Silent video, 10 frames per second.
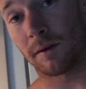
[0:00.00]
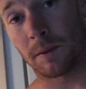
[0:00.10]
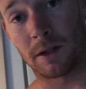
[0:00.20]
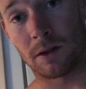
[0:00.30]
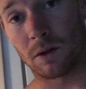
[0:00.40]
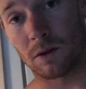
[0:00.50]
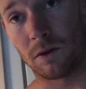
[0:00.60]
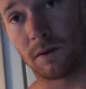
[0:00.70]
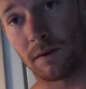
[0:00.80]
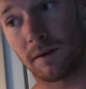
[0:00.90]
sweetener you could
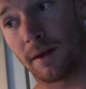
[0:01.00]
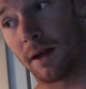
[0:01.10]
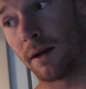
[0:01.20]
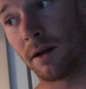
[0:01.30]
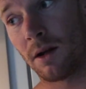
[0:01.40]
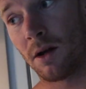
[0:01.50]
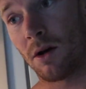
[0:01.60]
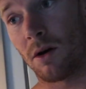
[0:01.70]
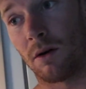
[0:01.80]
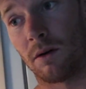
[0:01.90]
use instead
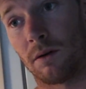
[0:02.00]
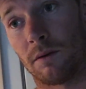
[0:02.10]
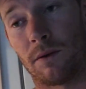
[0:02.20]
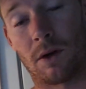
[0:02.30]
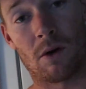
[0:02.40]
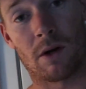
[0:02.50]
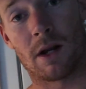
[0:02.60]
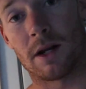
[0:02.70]
of the coconut